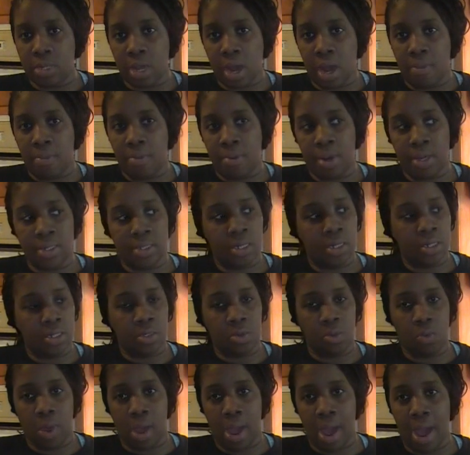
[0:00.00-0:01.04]
hot process,
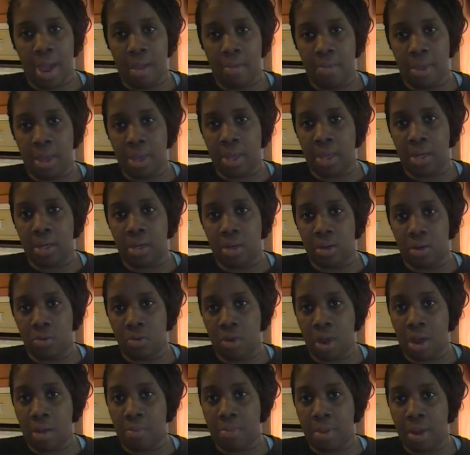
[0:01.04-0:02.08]
the way I make it in a
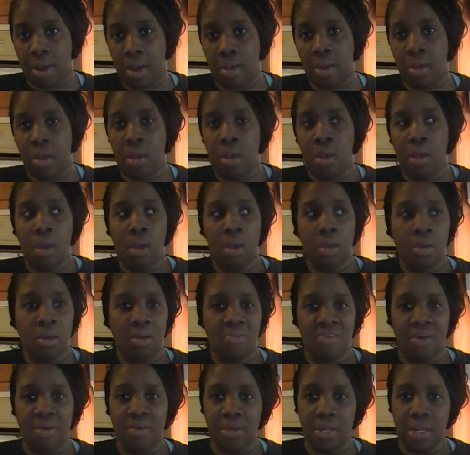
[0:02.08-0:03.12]
crock pot, you're
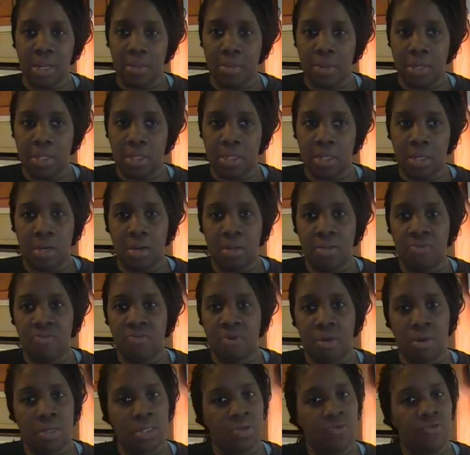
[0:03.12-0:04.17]
very limited as
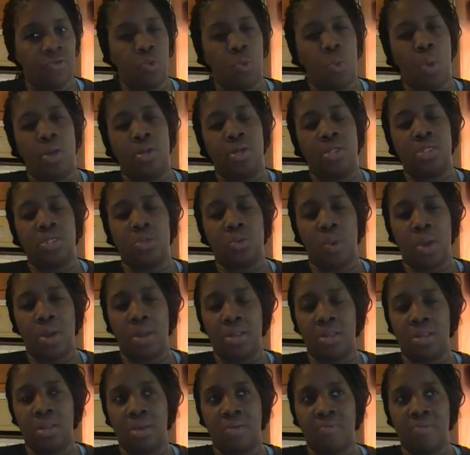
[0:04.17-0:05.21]
far as if you want to do
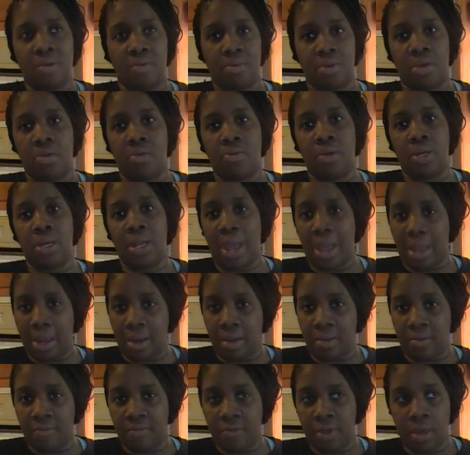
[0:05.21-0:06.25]
anything very
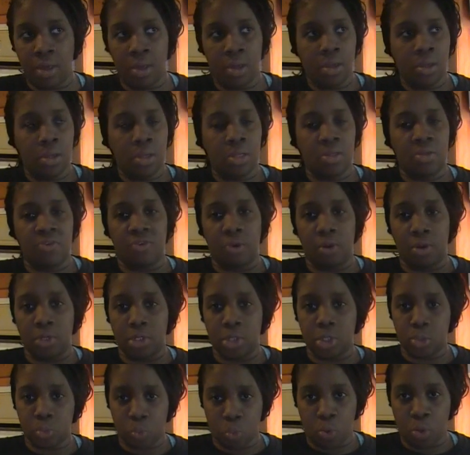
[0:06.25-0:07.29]
creative as far as
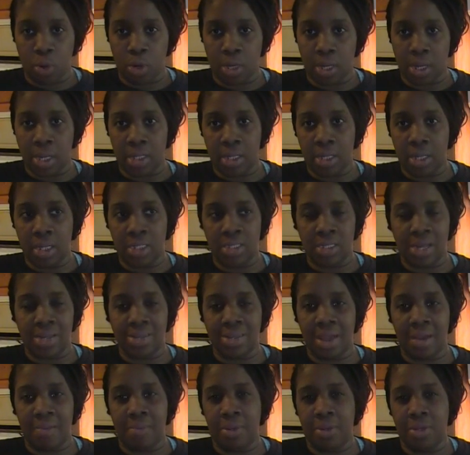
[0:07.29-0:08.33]
swirling and things like
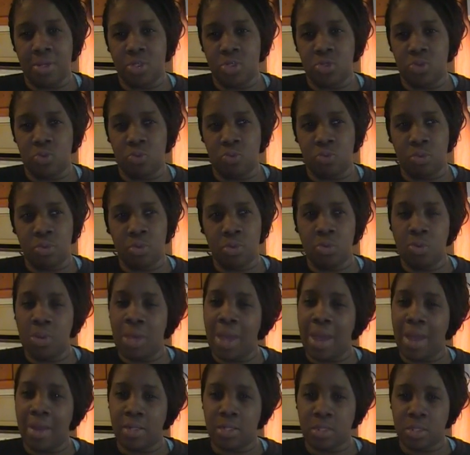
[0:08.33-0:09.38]
that, because you
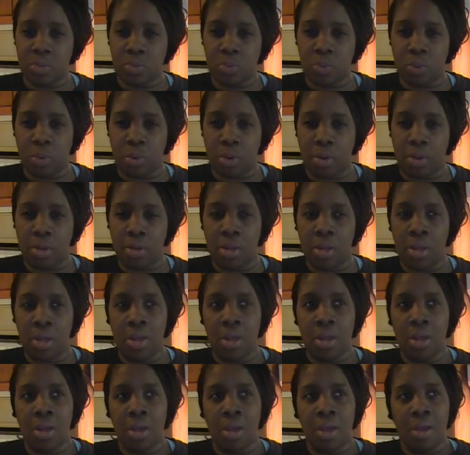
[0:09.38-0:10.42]
can swirl,
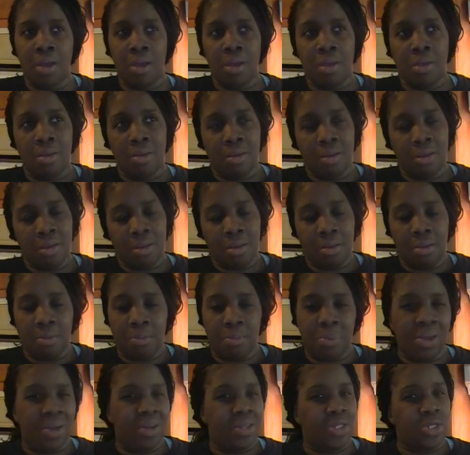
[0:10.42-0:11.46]

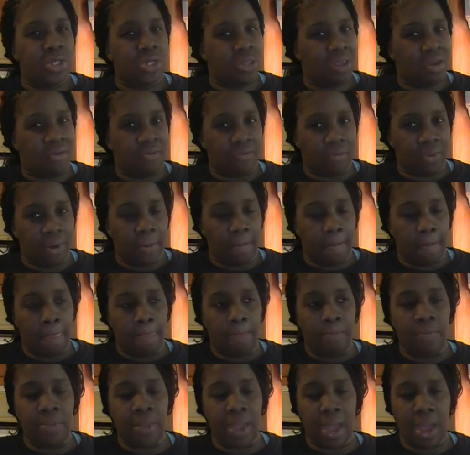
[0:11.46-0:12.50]
but it's different.
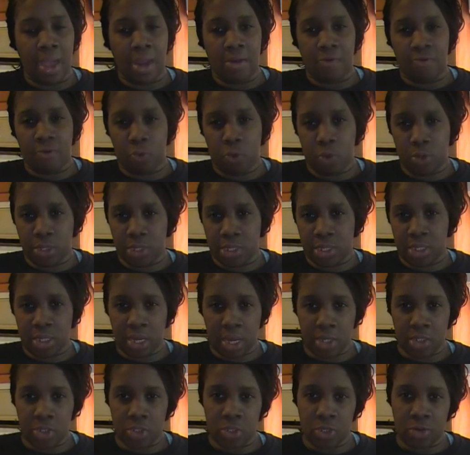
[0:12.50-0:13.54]
And of course, the
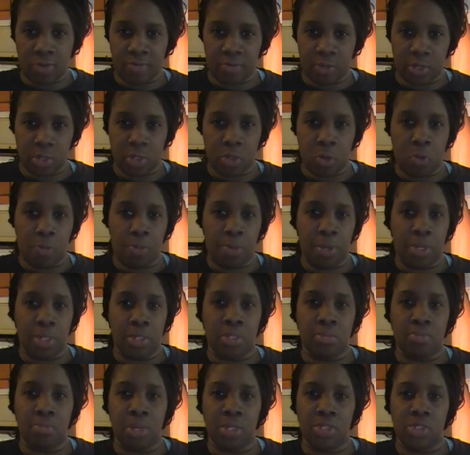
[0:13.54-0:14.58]
texture of the soap
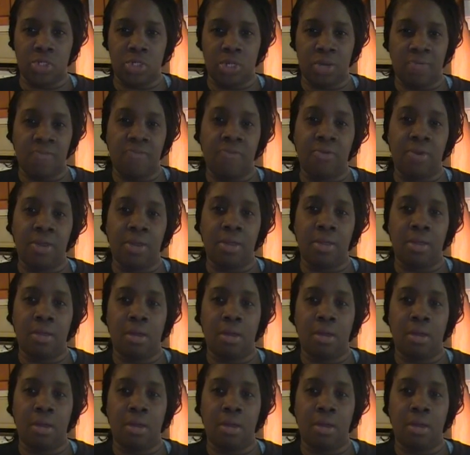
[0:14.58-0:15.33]
is much different.